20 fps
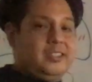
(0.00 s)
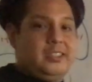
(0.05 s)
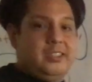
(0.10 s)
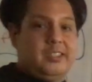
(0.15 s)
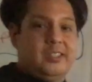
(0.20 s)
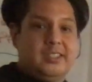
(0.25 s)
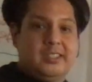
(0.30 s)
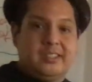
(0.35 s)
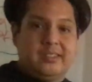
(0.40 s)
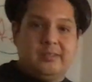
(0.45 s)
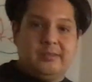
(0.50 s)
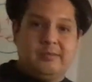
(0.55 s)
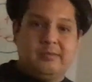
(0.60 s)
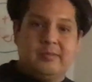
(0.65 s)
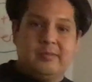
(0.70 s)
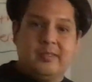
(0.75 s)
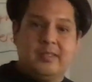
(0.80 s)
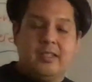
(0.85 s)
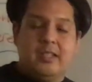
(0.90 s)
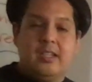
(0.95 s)
is.
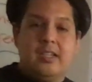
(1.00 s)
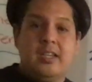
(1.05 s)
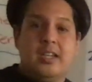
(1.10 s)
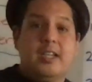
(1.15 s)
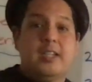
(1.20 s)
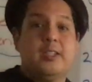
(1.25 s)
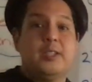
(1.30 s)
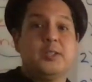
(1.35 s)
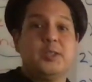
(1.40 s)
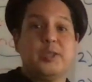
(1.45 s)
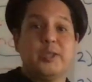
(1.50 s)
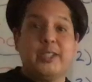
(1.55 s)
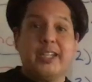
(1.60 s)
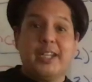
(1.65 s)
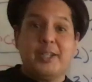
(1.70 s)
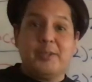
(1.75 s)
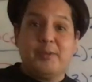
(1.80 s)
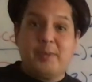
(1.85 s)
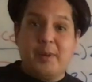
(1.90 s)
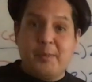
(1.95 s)
So again,
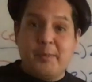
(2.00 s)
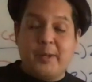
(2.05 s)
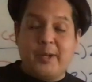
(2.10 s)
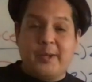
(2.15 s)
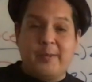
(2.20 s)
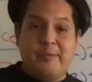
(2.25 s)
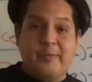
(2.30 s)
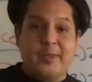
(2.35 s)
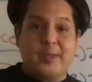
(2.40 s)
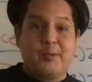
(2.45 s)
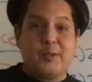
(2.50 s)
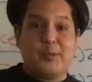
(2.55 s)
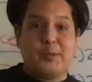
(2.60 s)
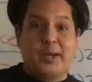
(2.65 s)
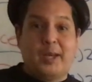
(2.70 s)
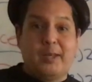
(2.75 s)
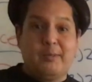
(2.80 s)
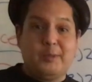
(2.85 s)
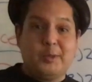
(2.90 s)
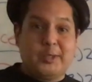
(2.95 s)
remember, with
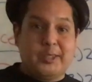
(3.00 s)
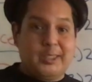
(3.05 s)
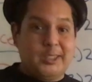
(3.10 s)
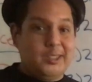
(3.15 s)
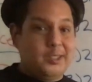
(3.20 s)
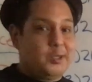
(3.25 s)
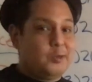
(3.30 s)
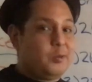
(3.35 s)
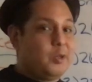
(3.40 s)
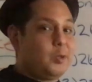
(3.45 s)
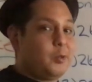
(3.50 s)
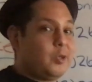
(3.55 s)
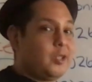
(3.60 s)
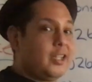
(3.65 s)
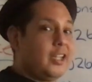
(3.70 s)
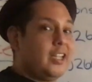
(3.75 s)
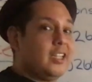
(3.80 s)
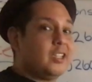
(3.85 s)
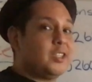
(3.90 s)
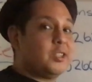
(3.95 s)
problem strings, we're
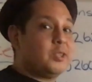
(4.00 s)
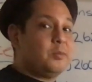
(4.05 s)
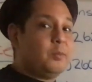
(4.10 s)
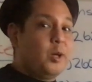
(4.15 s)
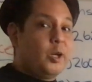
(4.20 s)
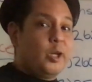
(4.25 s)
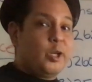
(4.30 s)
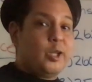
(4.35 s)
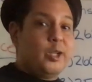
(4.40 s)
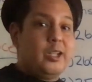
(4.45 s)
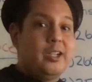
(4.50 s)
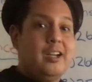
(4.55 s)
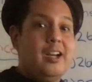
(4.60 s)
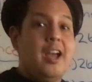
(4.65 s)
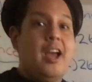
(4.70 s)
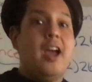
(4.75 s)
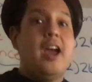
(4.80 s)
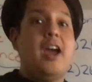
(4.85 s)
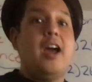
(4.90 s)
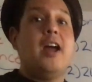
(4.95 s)
working smarter,
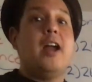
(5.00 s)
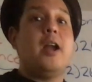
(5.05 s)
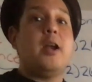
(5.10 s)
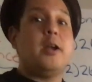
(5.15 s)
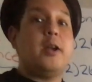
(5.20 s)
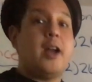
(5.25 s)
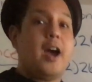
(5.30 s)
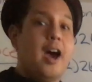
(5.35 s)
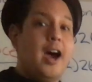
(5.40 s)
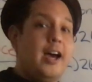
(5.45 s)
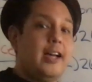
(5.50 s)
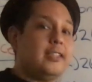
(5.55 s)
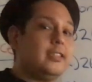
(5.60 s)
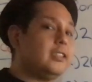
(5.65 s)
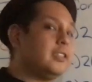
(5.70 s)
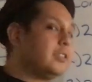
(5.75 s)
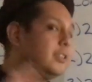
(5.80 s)
not